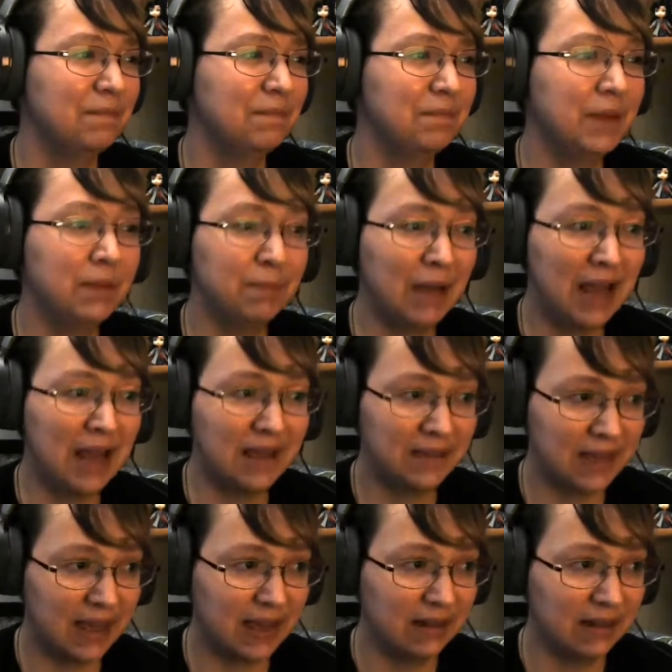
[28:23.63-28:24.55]
But by
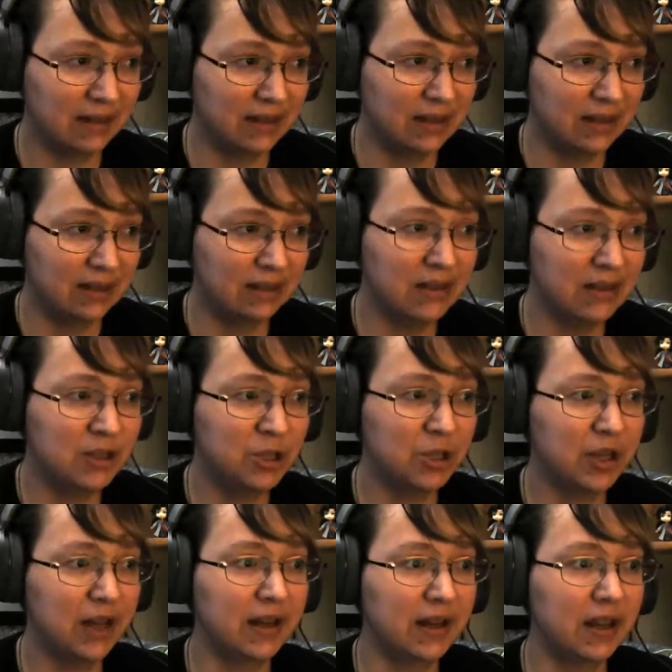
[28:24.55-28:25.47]
then, Li
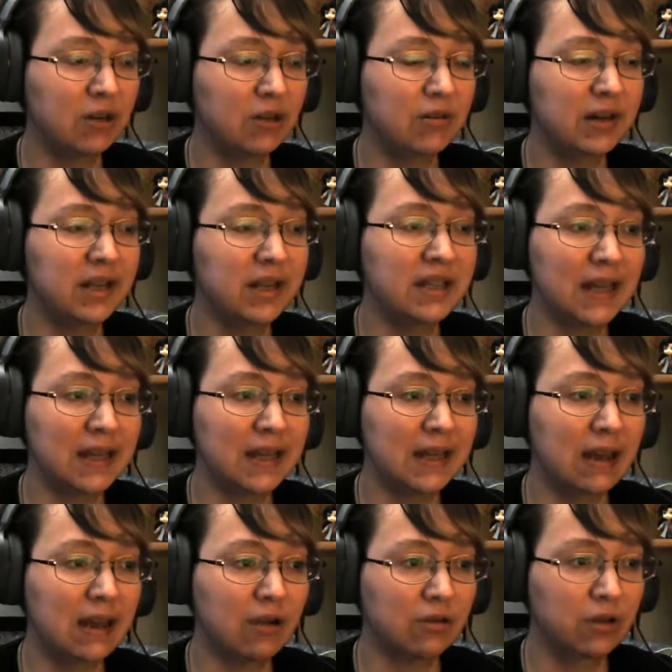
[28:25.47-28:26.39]
Xian had already taken
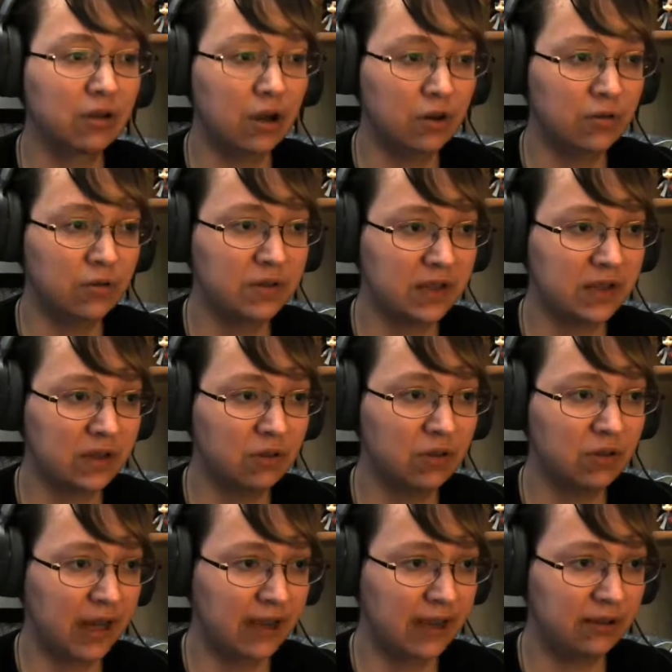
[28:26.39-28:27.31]
out her own
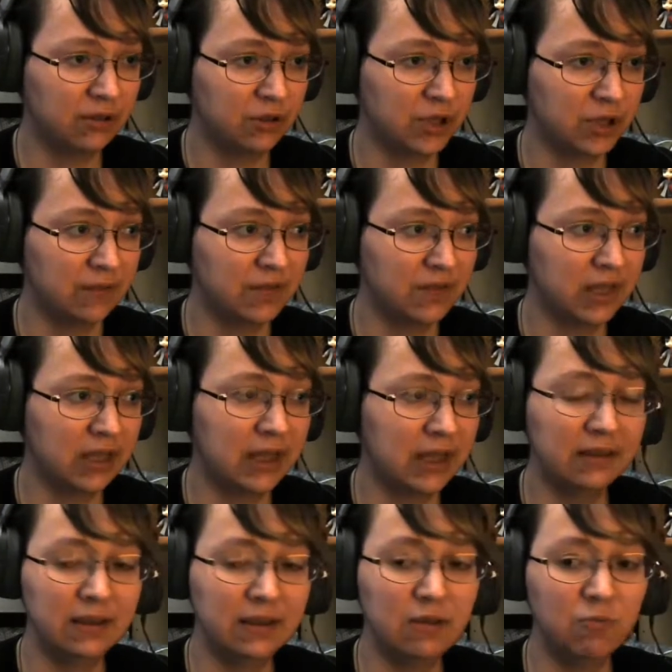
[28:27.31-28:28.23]
silk handkerchief to
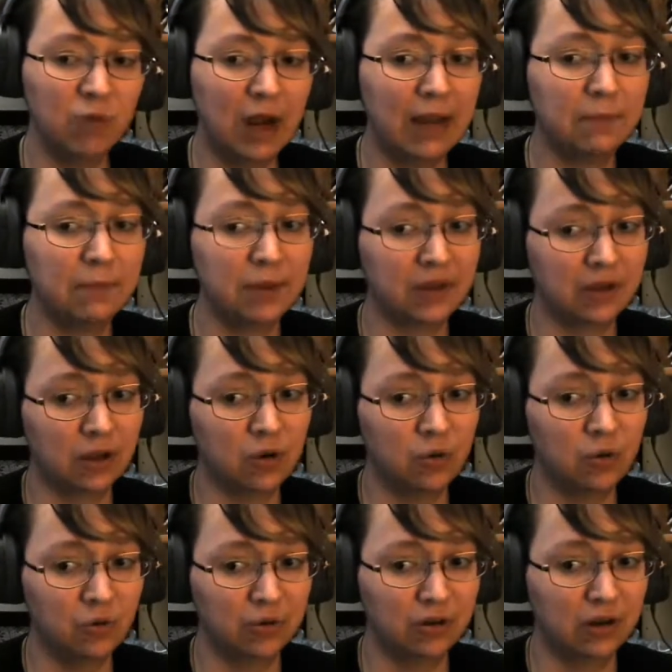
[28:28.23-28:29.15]
lightly wipe at the
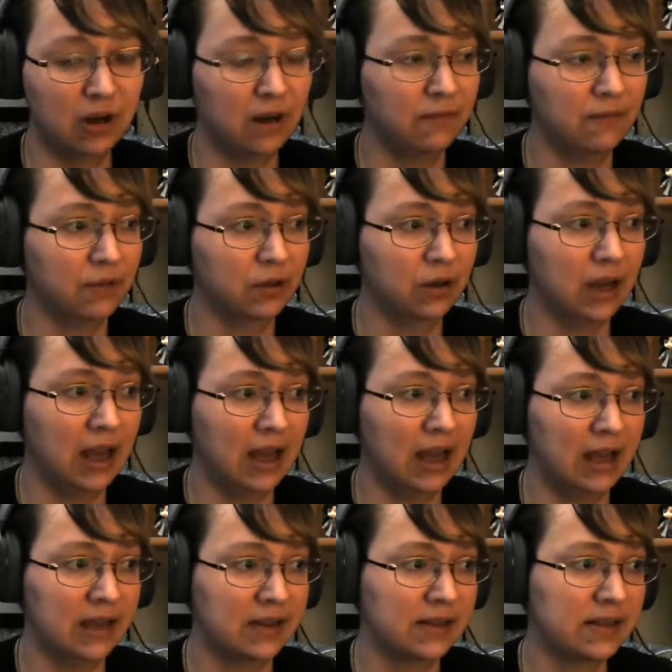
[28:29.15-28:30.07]
corner of her
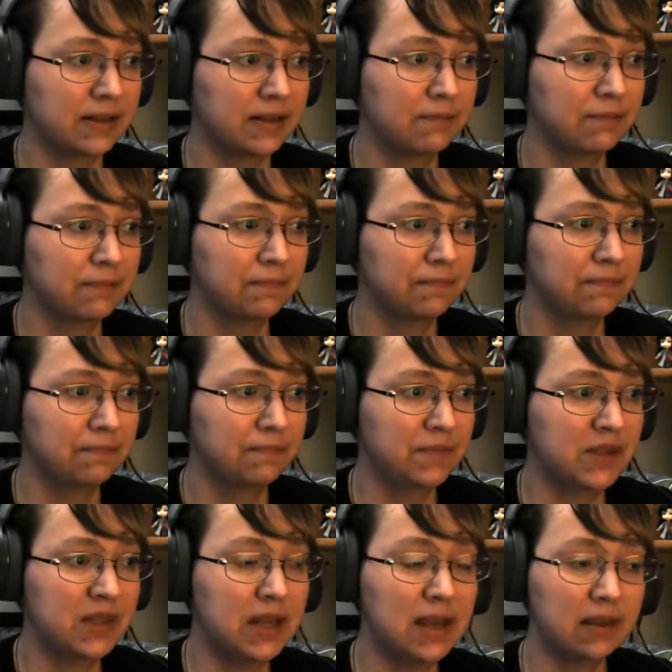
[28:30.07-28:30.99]
eyes.
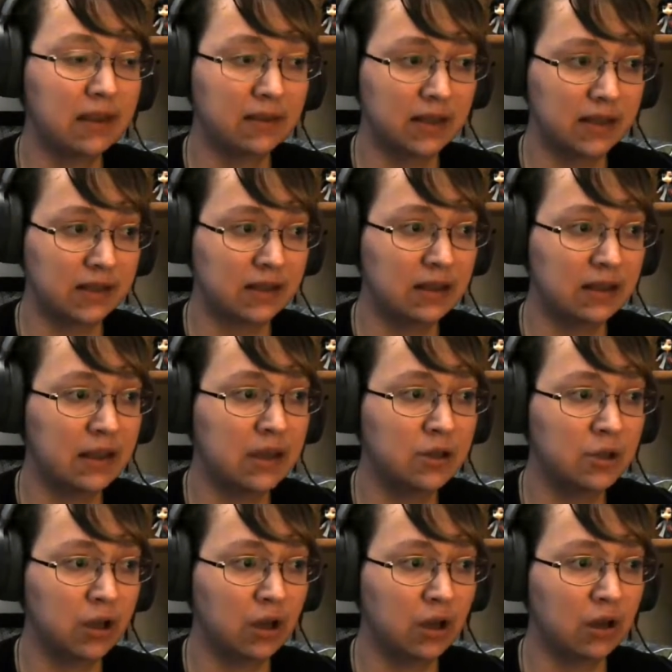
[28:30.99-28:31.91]
Seeing this, Li
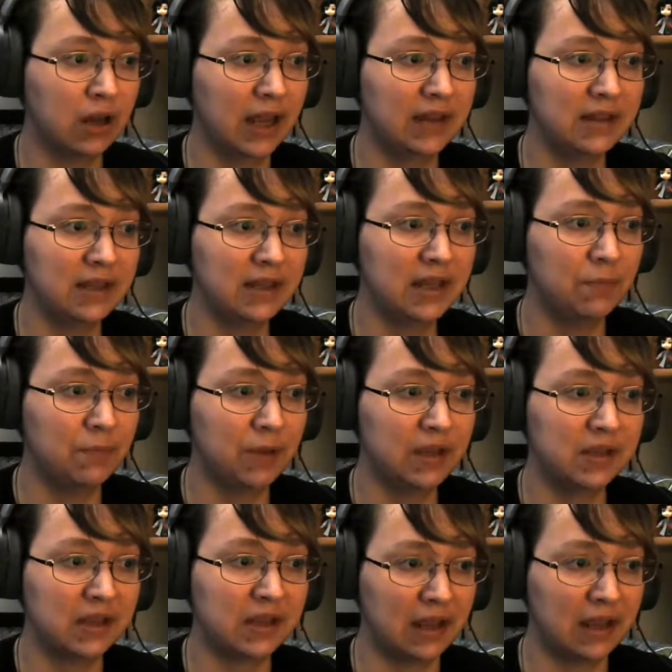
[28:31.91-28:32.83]
Jiang had to keep
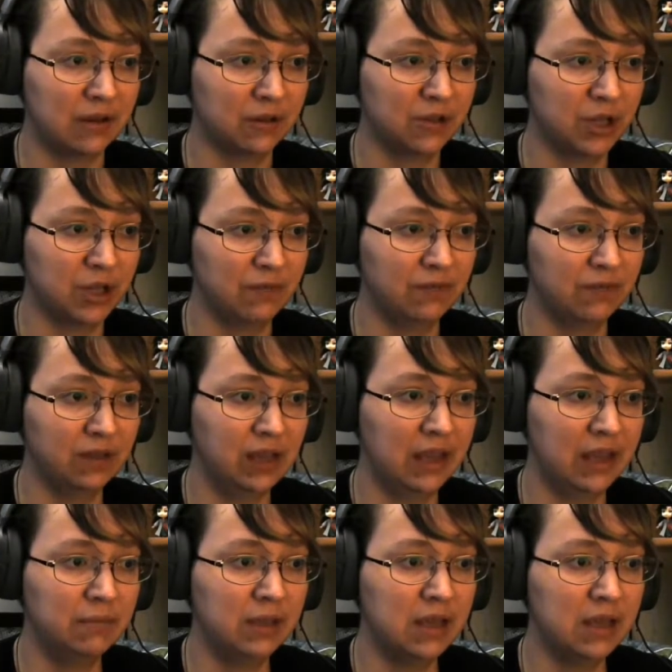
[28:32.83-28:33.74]
his handkerchief
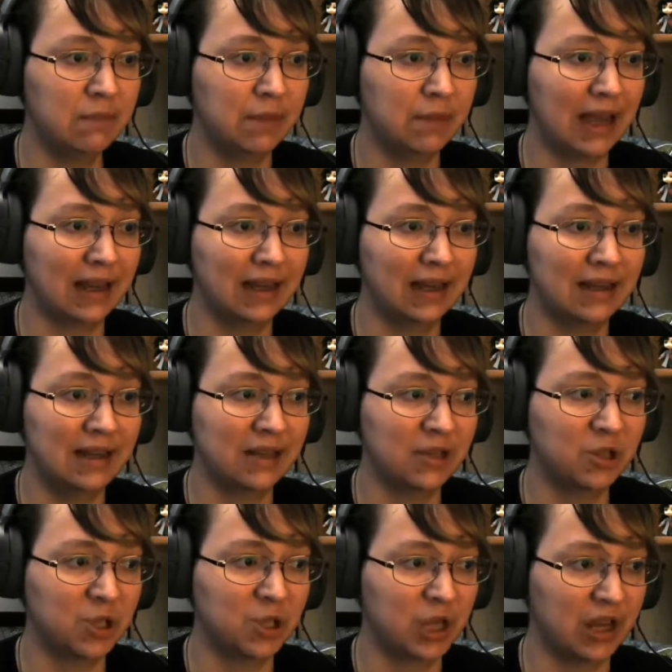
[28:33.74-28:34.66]
lamely back in
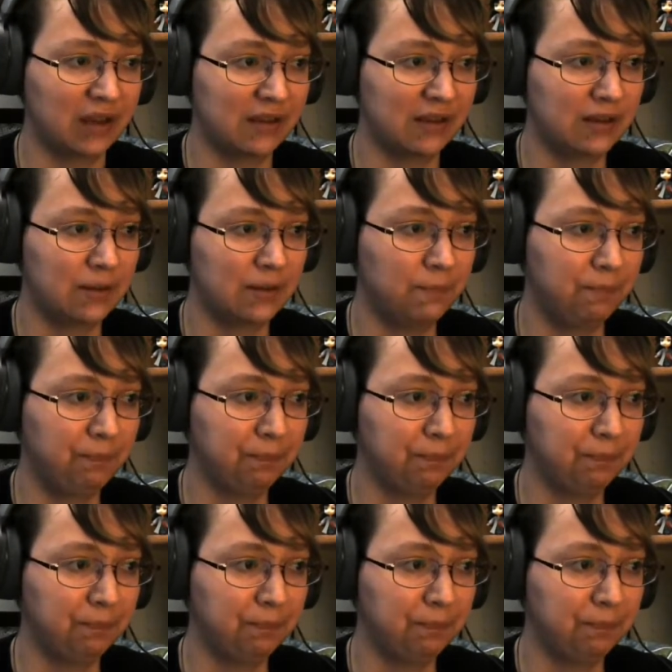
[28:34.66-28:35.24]
his chest.